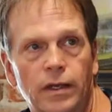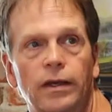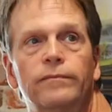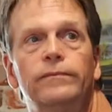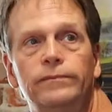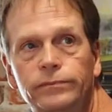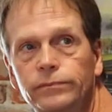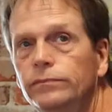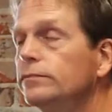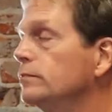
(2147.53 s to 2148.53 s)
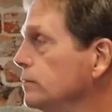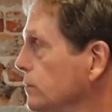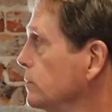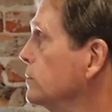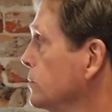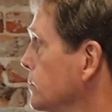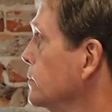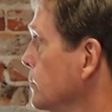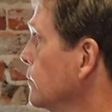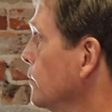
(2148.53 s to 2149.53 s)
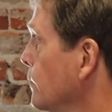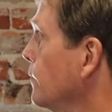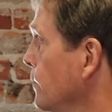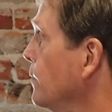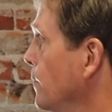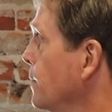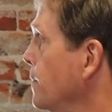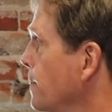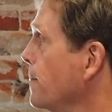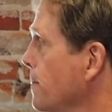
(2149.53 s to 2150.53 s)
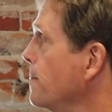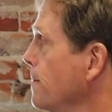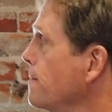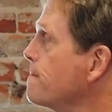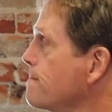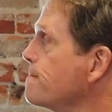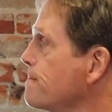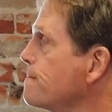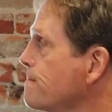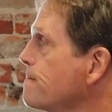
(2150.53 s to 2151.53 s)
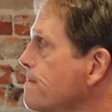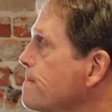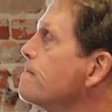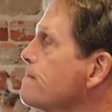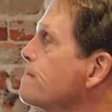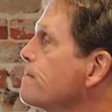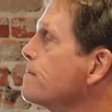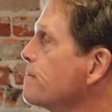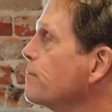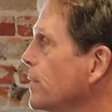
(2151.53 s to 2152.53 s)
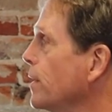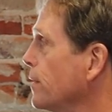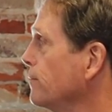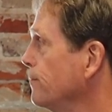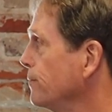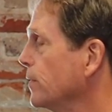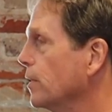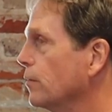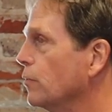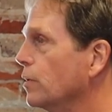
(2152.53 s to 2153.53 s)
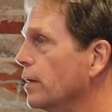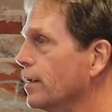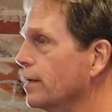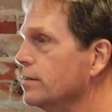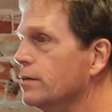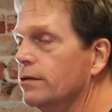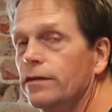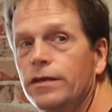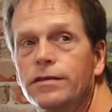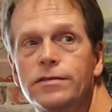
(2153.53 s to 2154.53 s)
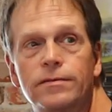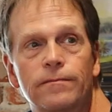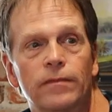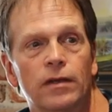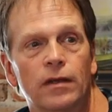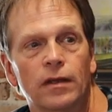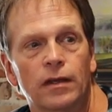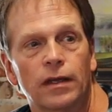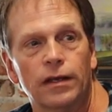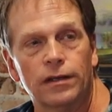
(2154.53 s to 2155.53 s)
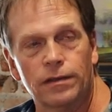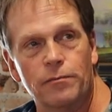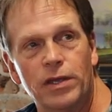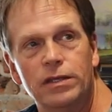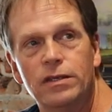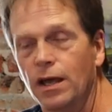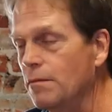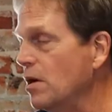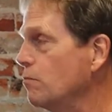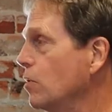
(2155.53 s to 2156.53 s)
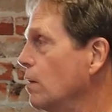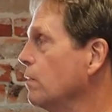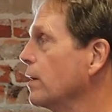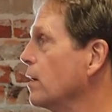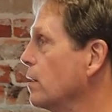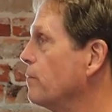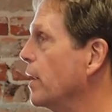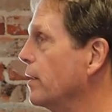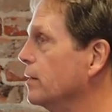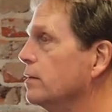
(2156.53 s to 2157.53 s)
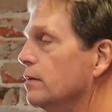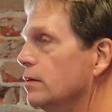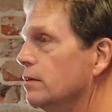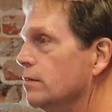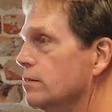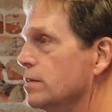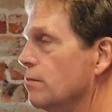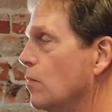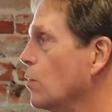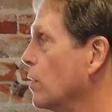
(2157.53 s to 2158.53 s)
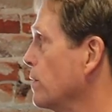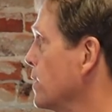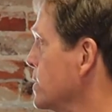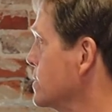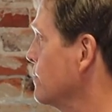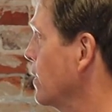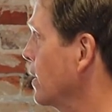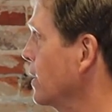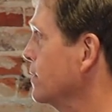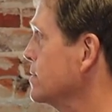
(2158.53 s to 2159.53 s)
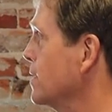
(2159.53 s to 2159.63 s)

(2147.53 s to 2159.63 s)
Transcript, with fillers: like how to brush stroke those trees. Mm -hmm. So that, that's what you're going to show us next week. Yeah, okay. yeah, we'll get into this. And in the meantime, I'm probably going to paint some more of these if I get